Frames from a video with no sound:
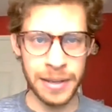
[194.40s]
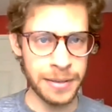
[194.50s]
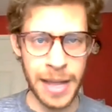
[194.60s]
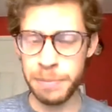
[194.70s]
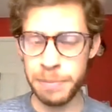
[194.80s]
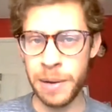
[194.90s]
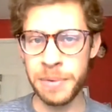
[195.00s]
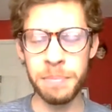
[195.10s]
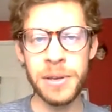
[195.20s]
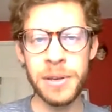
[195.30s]
a
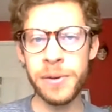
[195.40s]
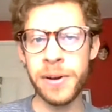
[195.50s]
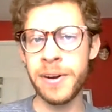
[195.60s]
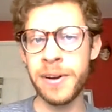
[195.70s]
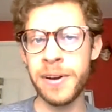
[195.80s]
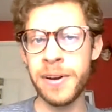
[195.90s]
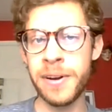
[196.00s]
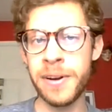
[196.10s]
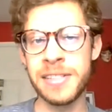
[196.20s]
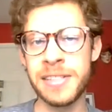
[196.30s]
laptop computer and
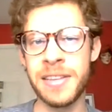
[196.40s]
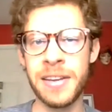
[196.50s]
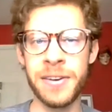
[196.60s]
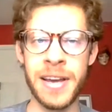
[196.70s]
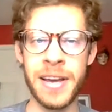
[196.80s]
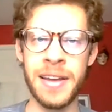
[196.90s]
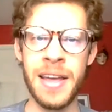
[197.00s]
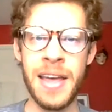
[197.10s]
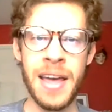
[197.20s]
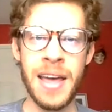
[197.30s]
access to the
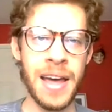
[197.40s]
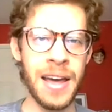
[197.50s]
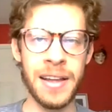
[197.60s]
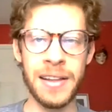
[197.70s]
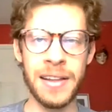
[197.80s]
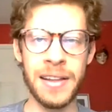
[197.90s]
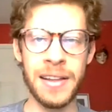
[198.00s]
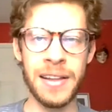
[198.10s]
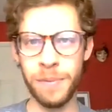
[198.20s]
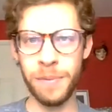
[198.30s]
internet. And
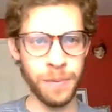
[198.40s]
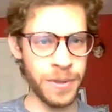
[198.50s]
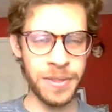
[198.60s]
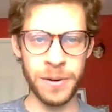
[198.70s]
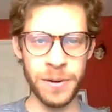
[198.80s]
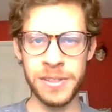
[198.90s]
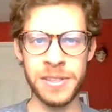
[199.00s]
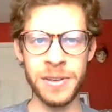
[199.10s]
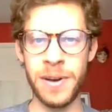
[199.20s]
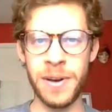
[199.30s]
with
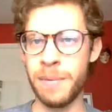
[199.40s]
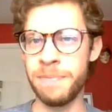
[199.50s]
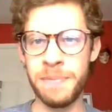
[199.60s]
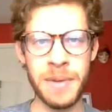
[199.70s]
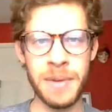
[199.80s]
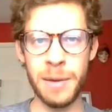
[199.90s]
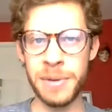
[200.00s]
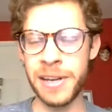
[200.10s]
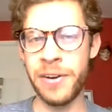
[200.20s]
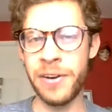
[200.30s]
those two, I'm
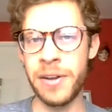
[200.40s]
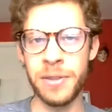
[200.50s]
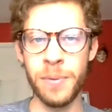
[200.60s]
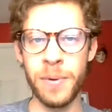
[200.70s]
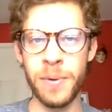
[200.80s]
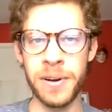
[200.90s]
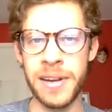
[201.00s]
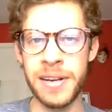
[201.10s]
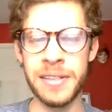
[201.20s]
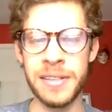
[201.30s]
able to carry out the work
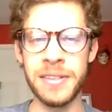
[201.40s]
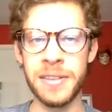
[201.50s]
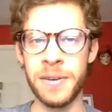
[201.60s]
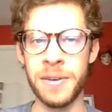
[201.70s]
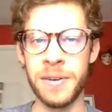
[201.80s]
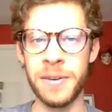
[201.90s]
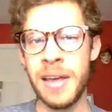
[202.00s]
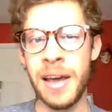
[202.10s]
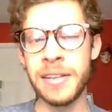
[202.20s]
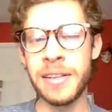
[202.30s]
that I need to do.
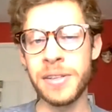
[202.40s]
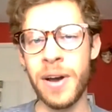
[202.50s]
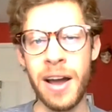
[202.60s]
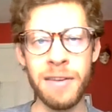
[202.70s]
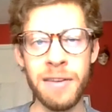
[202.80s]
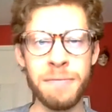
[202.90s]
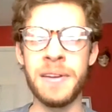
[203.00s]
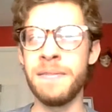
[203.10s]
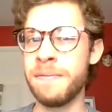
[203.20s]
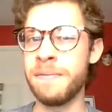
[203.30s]
And so I've
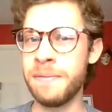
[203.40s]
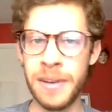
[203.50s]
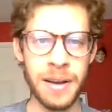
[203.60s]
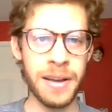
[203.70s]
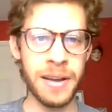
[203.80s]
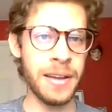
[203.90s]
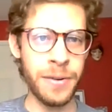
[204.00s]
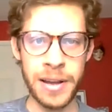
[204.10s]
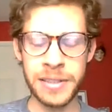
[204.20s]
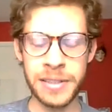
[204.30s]
been uh,
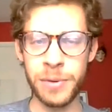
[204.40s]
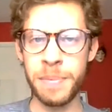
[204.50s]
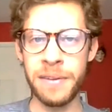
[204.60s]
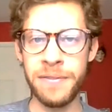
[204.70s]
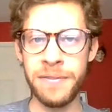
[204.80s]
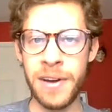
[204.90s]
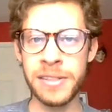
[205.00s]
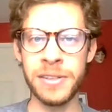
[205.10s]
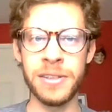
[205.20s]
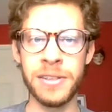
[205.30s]
interacting with my
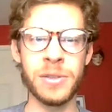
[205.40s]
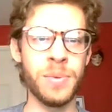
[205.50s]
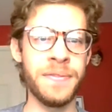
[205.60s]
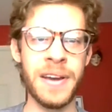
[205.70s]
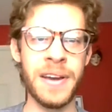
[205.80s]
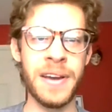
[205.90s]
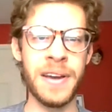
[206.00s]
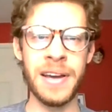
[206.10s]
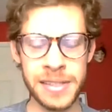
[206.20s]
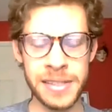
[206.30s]
advisors. We've
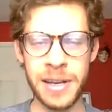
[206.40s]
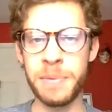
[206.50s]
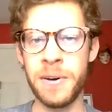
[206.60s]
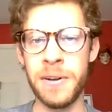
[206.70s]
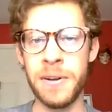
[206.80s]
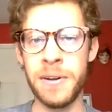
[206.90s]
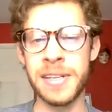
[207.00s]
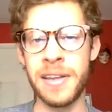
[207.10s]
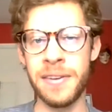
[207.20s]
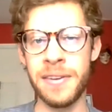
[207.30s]
had Skype
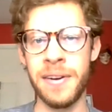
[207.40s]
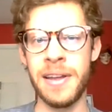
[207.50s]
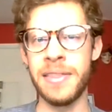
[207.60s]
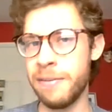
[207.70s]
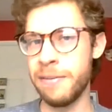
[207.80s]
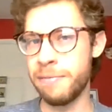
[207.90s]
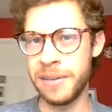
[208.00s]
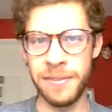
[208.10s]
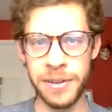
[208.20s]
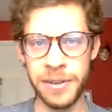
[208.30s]
calls together, and
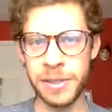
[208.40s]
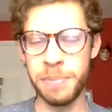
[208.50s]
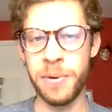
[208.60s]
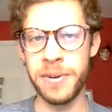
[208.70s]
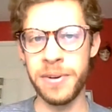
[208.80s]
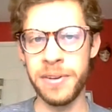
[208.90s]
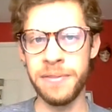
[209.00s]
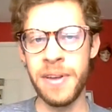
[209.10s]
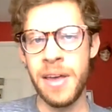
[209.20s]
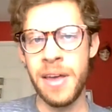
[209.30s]
they've been very
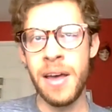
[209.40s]
supportive